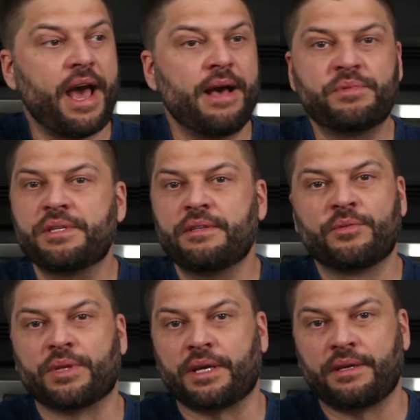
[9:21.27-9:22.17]

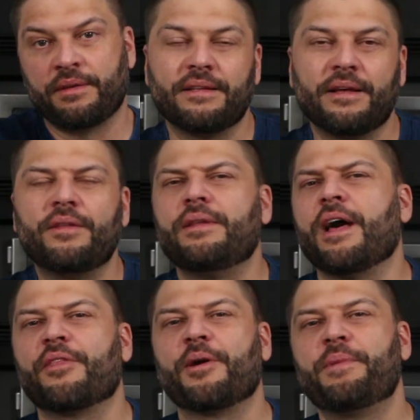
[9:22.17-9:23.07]
Absolutely. Now,
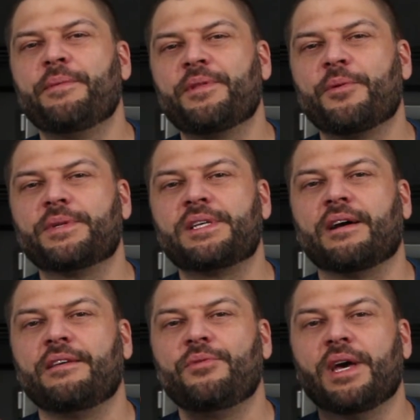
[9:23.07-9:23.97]
there are people that will tell
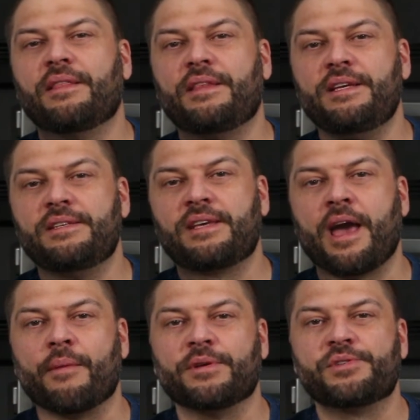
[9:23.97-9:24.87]
you that these
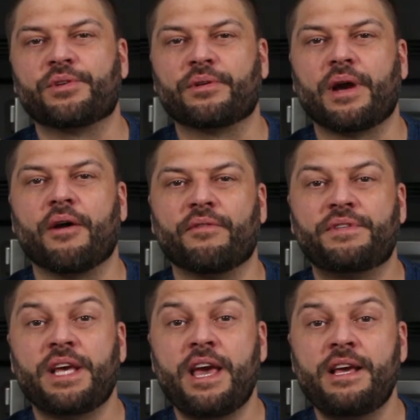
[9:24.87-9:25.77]
cameras are out of
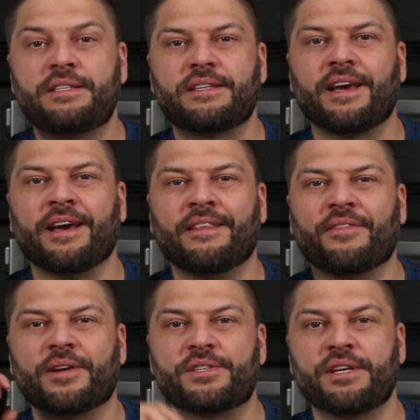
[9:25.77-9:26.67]
date and that
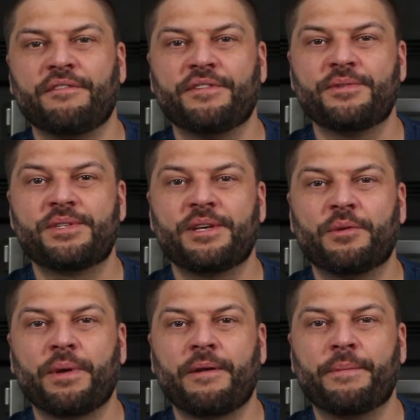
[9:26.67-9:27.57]
their cell phones take
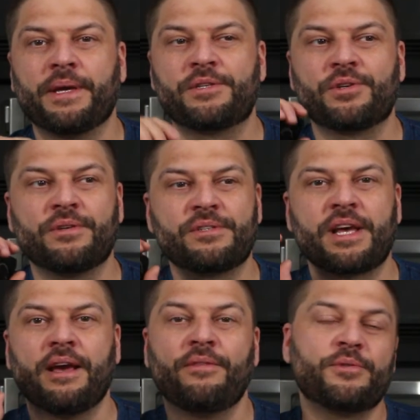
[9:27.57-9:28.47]
better pictures,
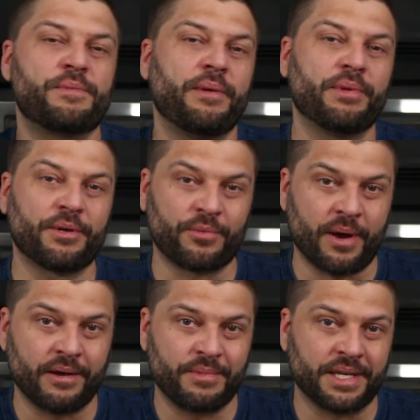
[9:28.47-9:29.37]
and those people are
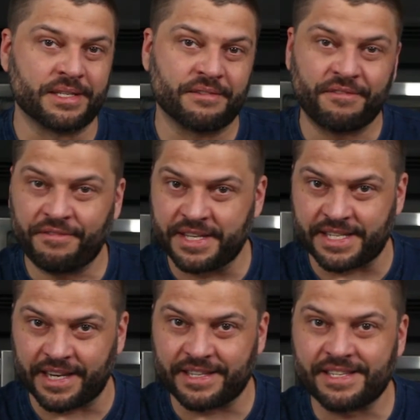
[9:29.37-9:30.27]
wrong because of
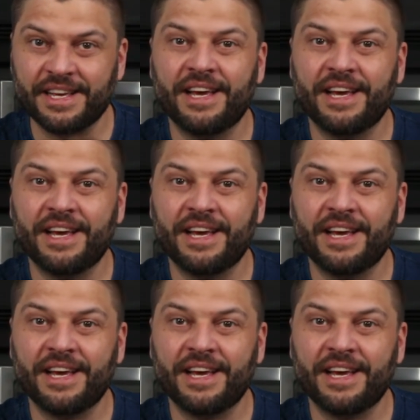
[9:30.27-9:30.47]
physics.